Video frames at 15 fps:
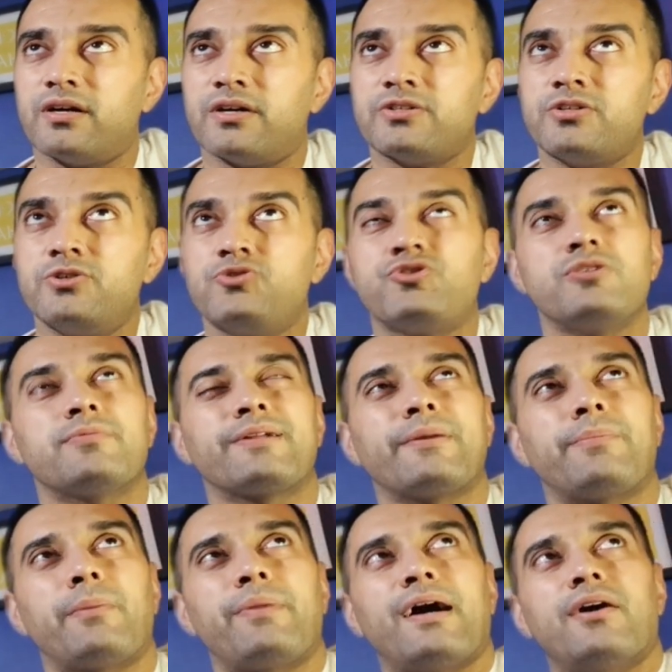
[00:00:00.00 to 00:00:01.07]
a YouTube clip
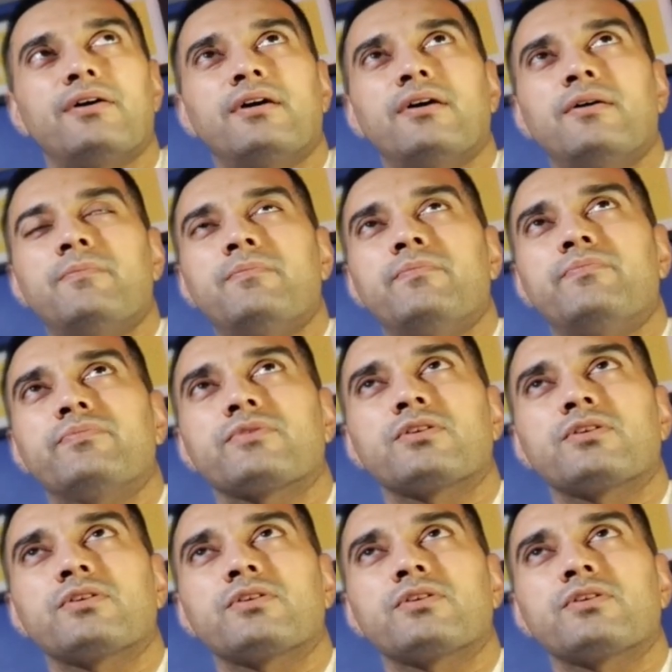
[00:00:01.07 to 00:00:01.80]
about um,